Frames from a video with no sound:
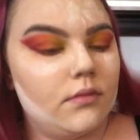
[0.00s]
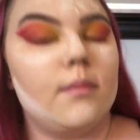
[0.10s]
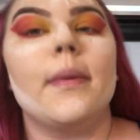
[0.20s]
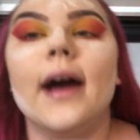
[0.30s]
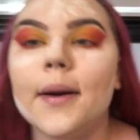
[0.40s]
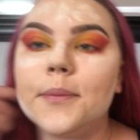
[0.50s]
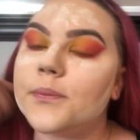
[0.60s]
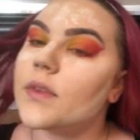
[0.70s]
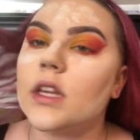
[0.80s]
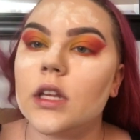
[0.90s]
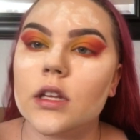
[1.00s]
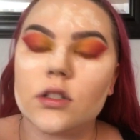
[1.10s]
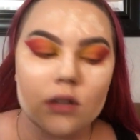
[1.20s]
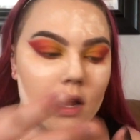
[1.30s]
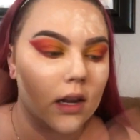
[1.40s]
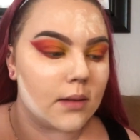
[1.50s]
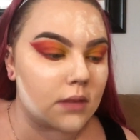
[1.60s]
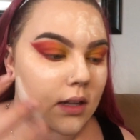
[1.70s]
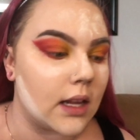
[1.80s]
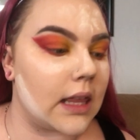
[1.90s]
But yeah, so now that I'm
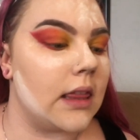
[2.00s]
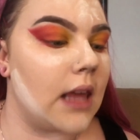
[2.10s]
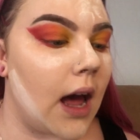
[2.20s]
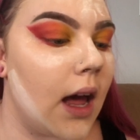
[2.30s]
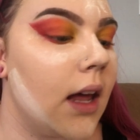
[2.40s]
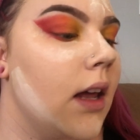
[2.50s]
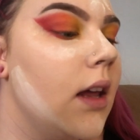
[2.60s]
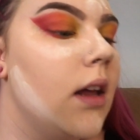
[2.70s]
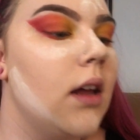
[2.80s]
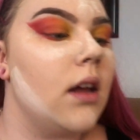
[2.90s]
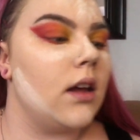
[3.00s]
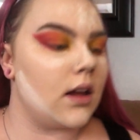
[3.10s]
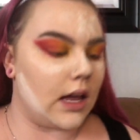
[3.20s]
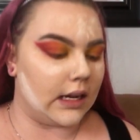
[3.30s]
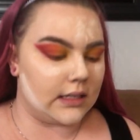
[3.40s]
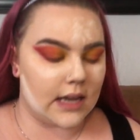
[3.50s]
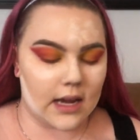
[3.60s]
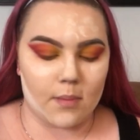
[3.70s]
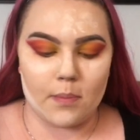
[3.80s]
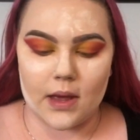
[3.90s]
done like that, I can
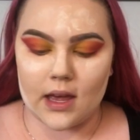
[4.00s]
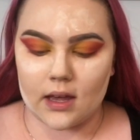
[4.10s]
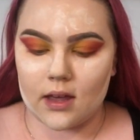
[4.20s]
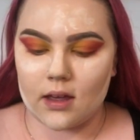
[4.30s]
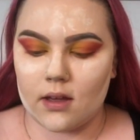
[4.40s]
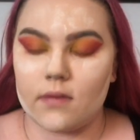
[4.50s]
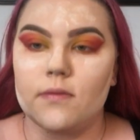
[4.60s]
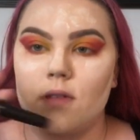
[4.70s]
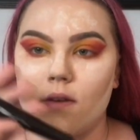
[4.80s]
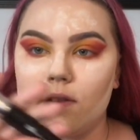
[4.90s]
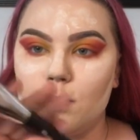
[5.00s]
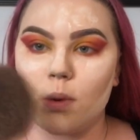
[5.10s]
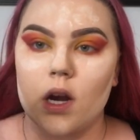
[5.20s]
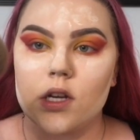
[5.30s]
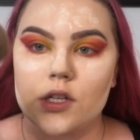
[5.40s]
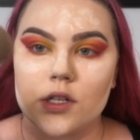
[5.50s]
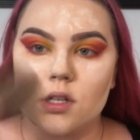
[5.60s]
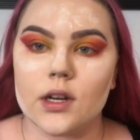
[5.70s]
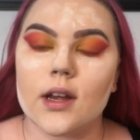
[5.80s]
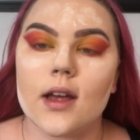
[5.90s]
take a big fluffy brush
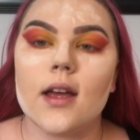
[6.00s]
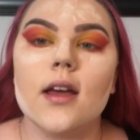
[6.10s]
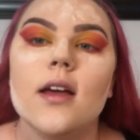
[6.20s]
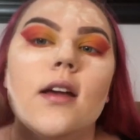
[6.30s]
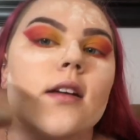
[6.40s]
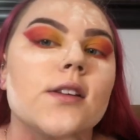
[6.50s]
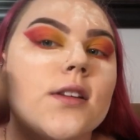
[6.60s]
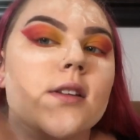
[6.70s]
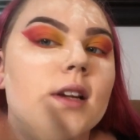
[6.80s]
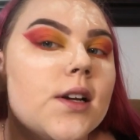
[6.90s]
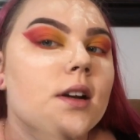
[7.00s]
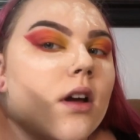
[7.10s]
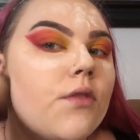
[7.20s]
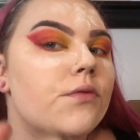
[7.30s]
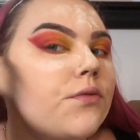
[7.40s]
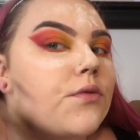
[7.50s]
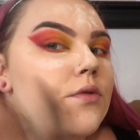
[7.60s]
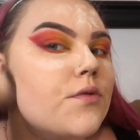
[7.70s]
and just kind of